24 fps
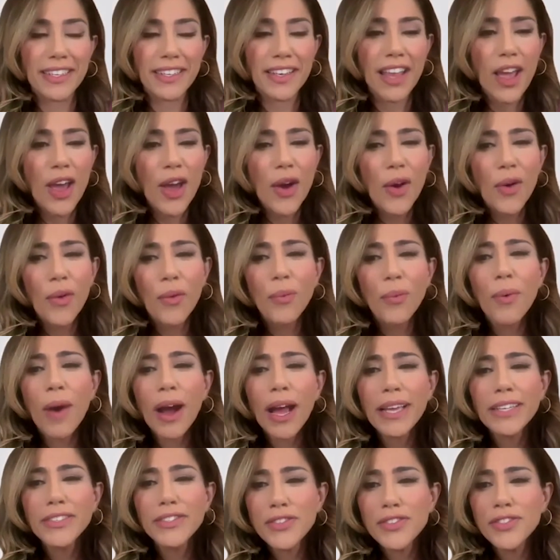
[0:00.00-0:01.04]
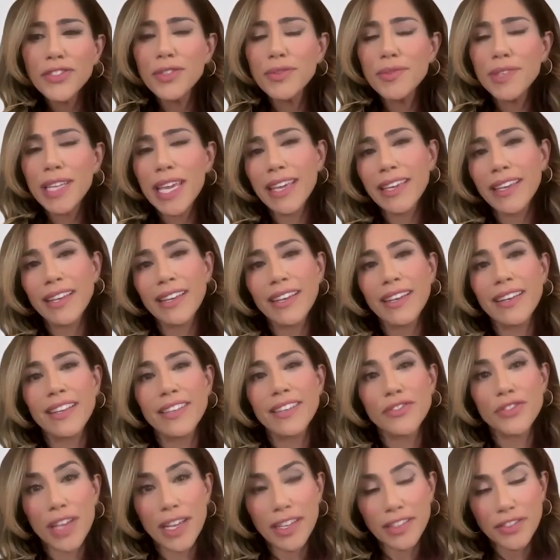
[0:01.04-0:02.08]
And why should you take it in
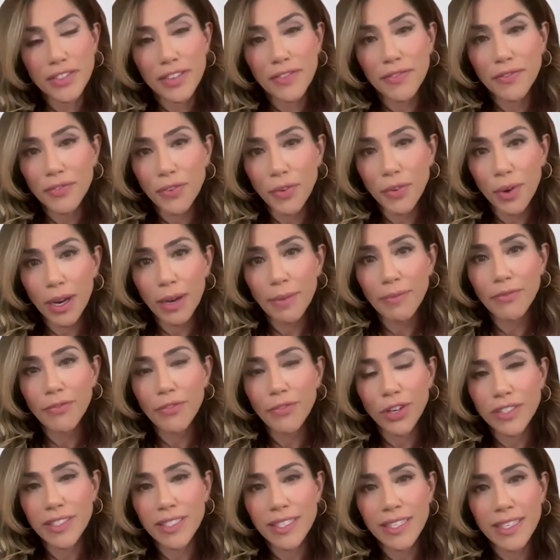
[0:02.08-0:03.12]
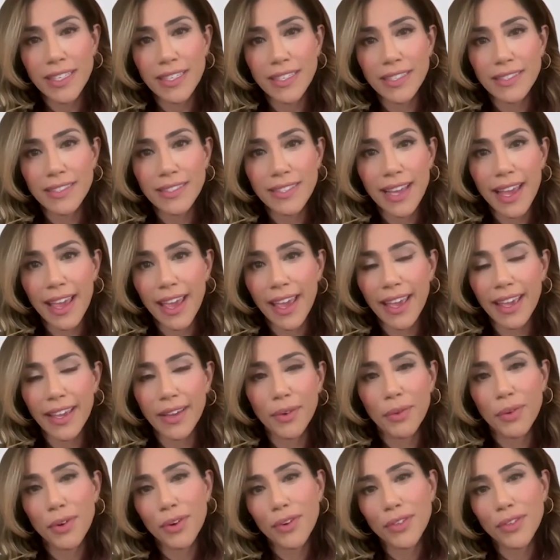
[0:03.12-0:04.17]
injection form versus a
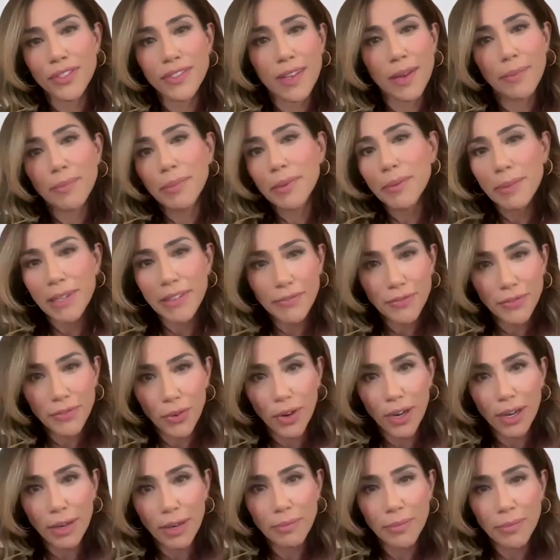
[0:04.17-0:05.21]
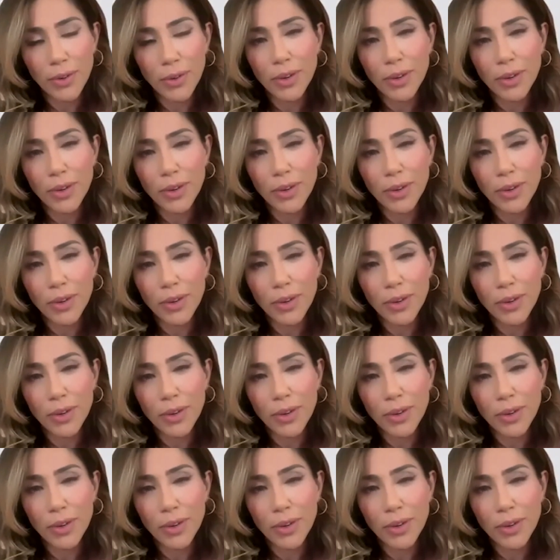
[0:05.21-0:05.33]
oral supplement form,